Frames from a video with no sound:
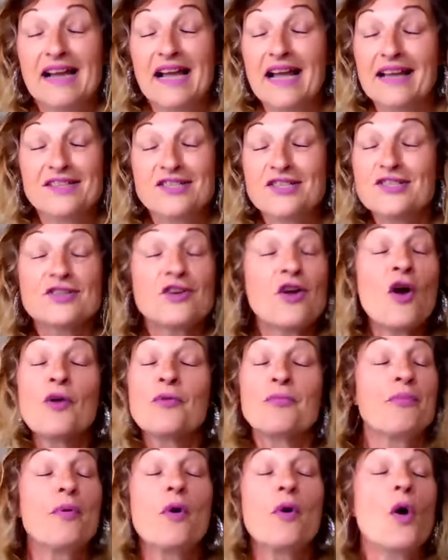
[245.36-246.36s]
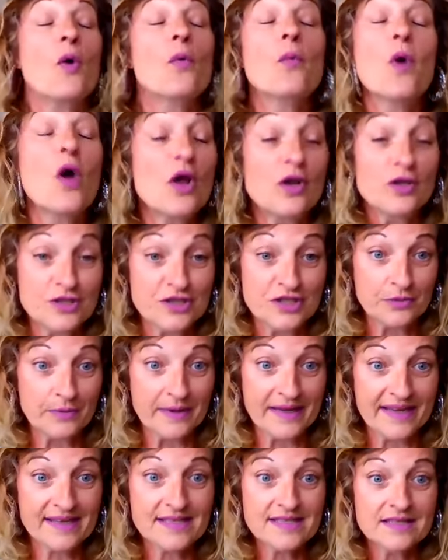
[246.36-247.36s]
I just can't put a word to
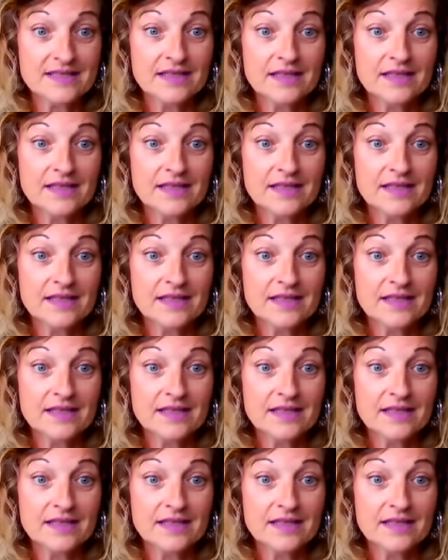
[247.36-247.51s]
it.